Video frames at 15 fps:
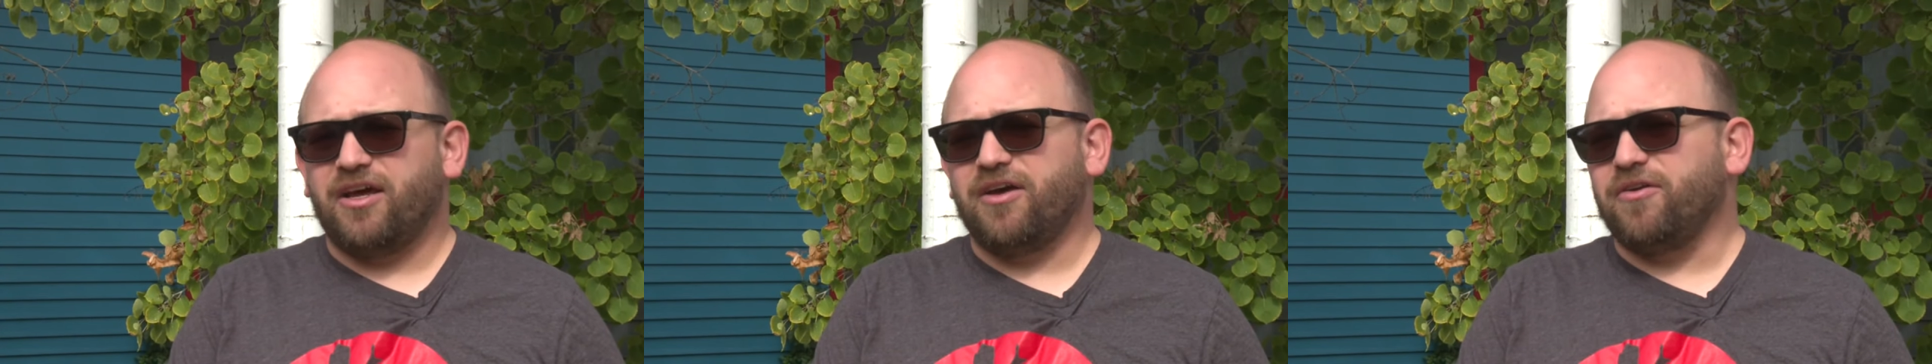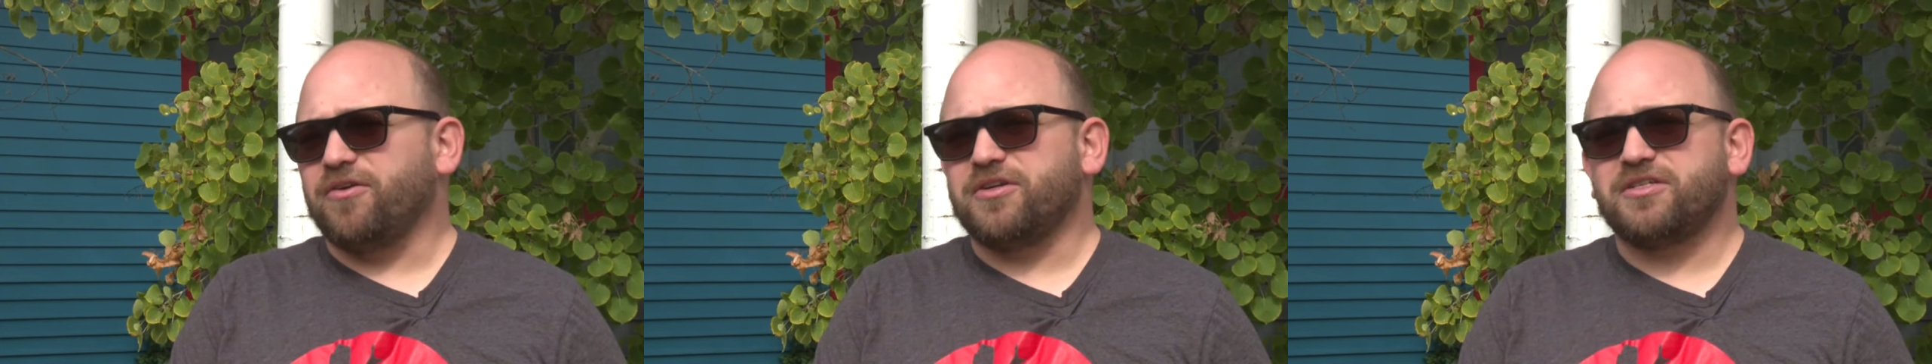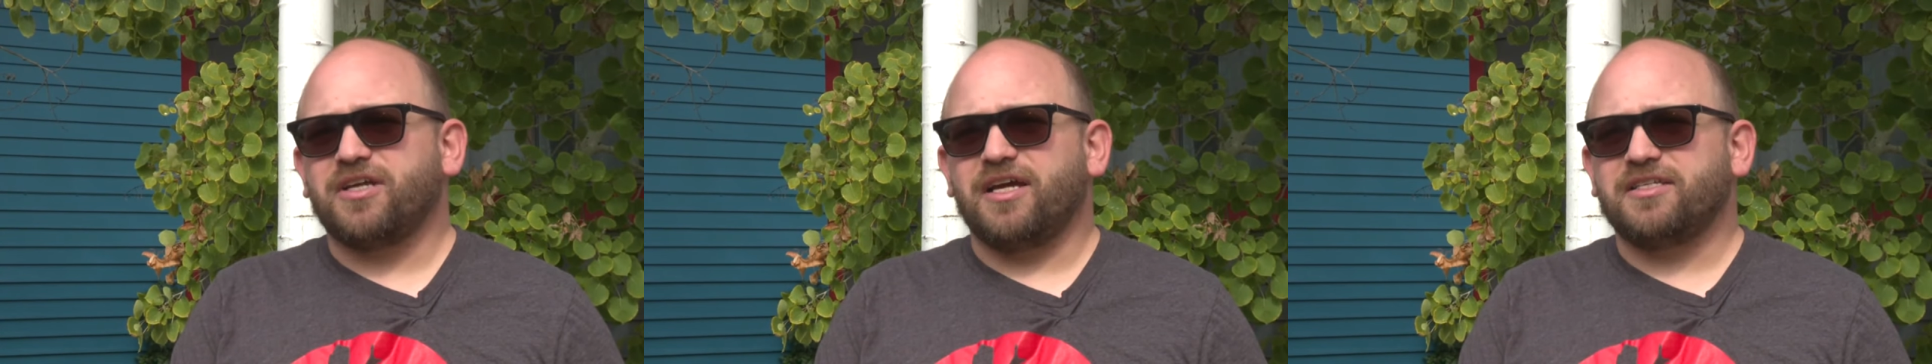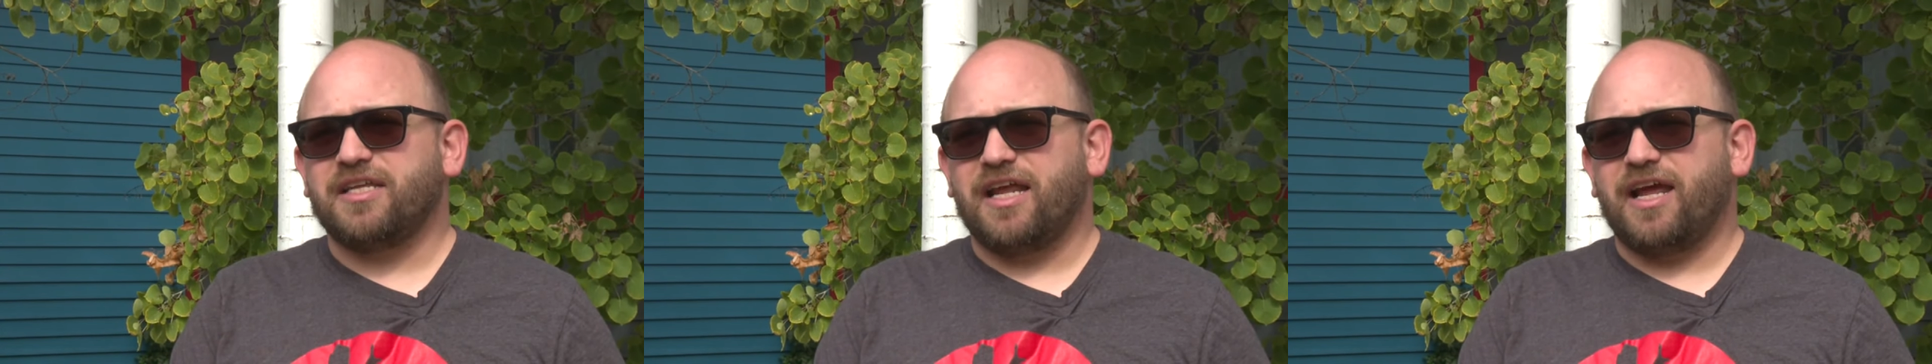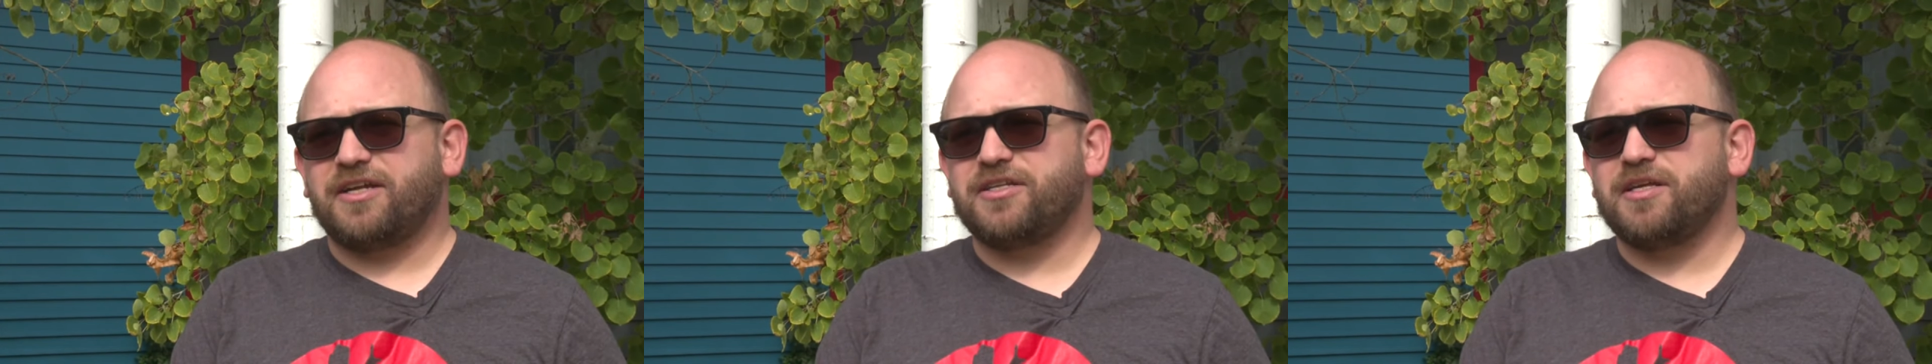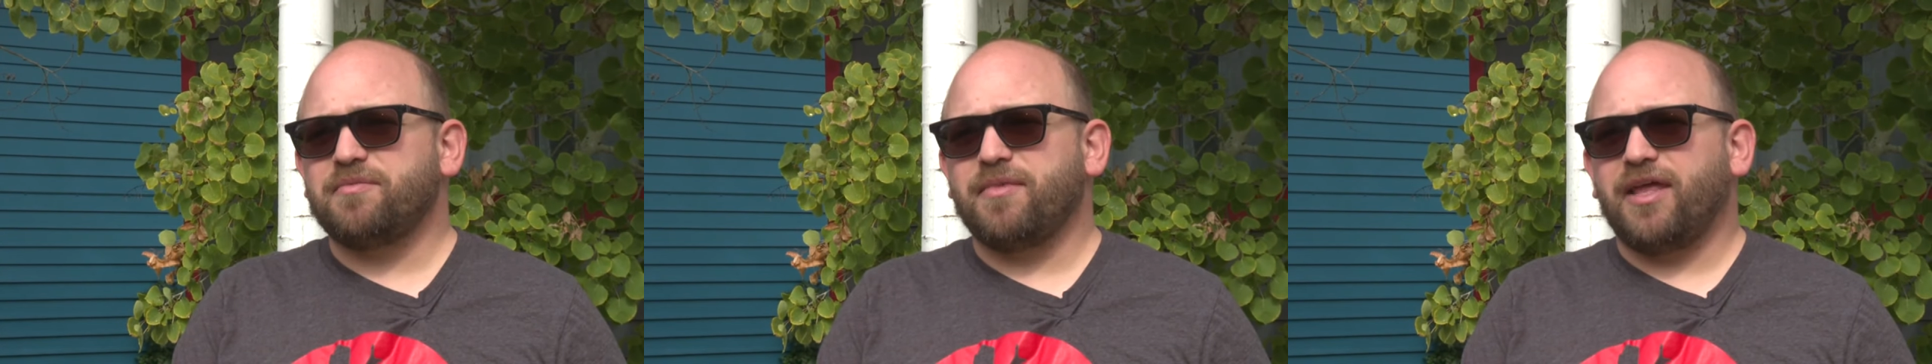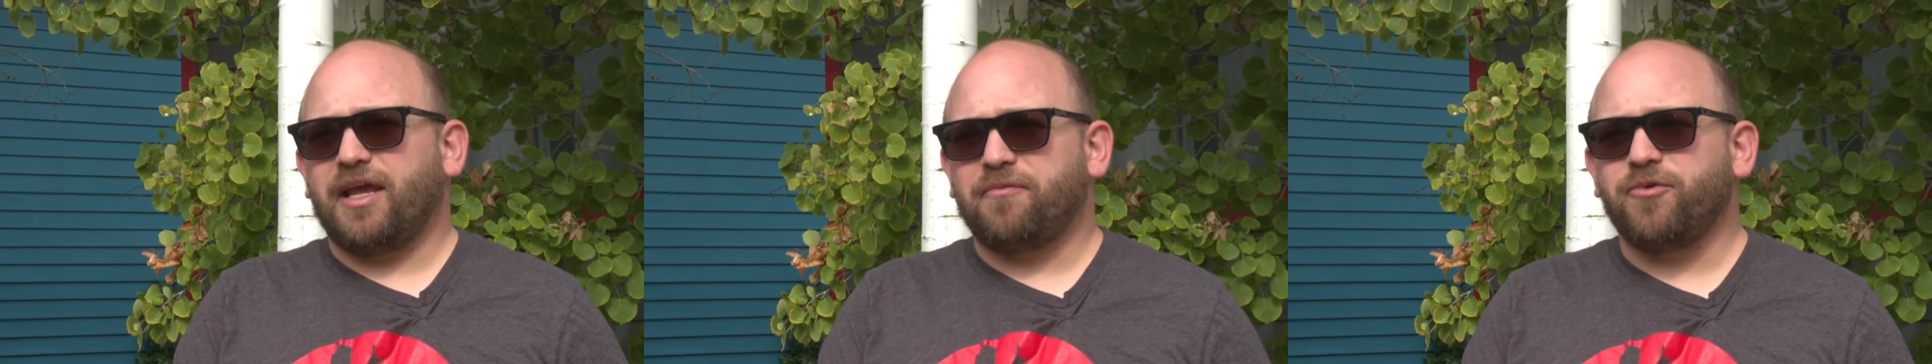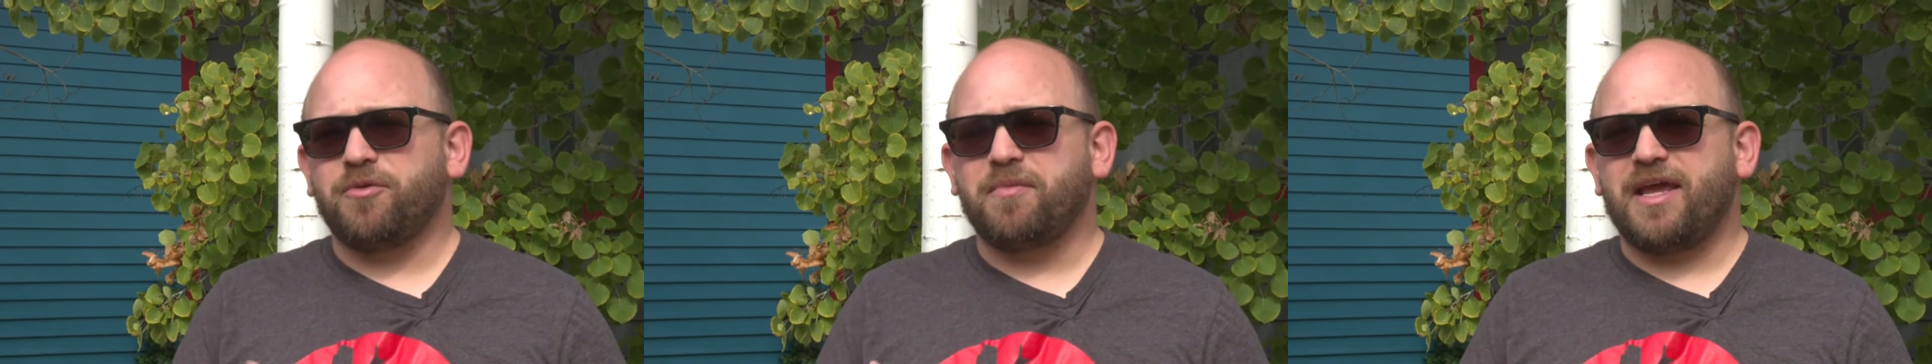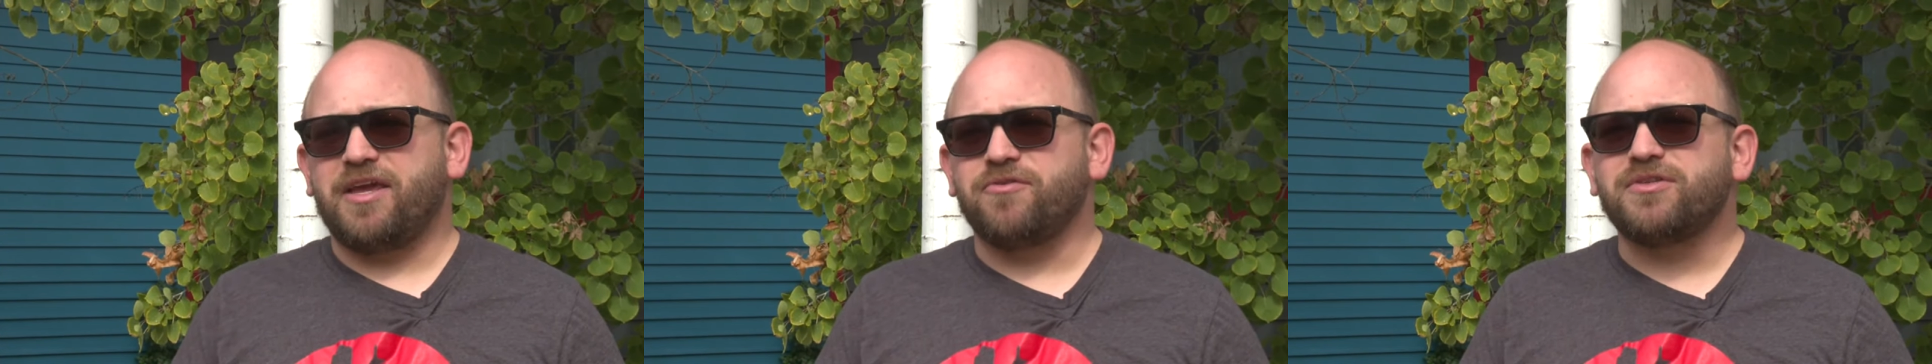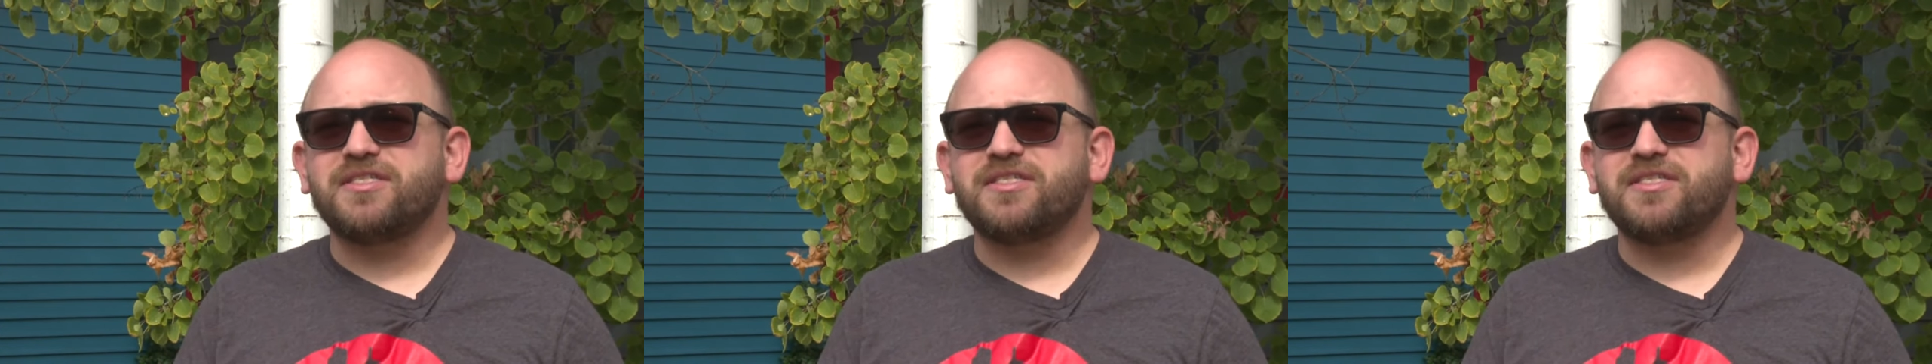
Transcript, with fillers: utter disgusting. It actually like would make you